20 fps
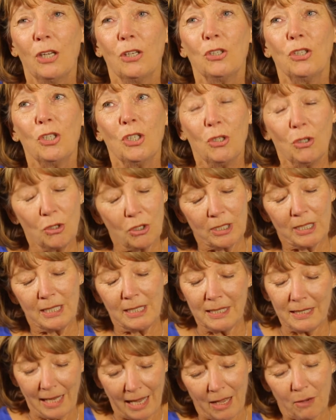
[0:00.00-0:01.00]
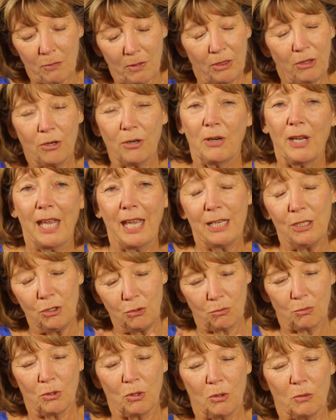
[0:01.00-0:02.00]
She usually sat with her head
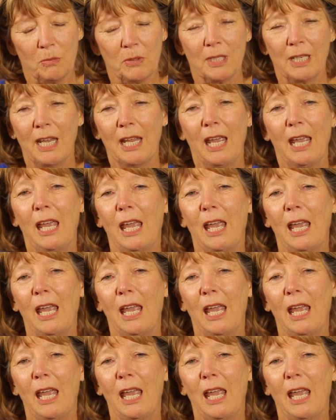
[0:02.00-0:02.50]
drooped,